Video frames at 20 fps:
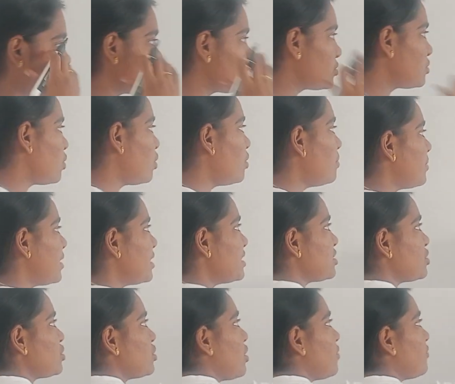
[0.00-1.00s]
So
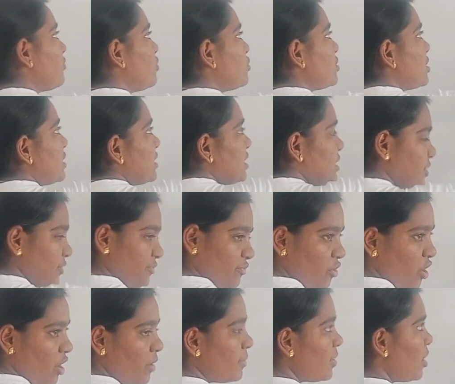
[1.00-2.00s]
instead of using this
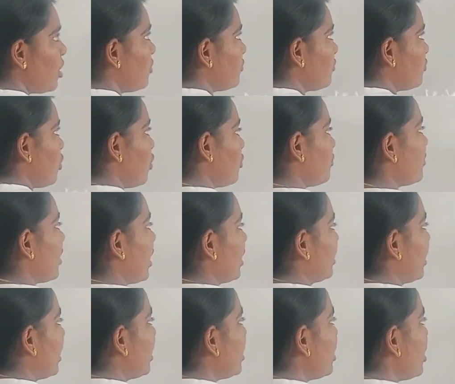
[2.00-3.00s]
formula of
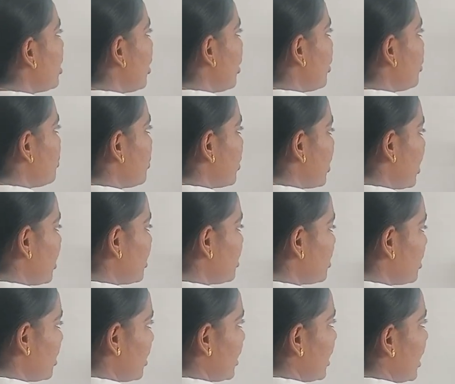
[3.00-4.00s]
cofactor, you
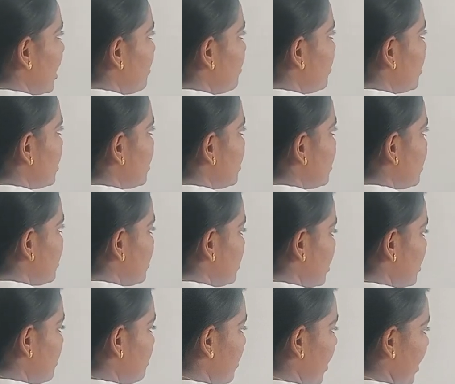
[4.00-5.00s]
can keep this
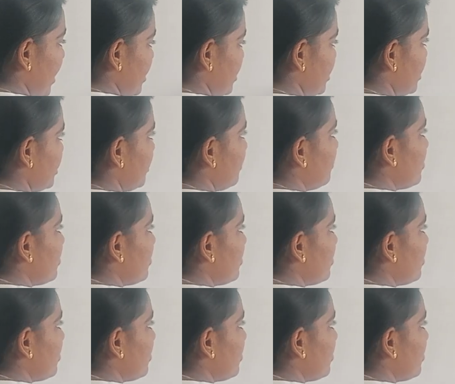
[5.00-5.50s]
in mind,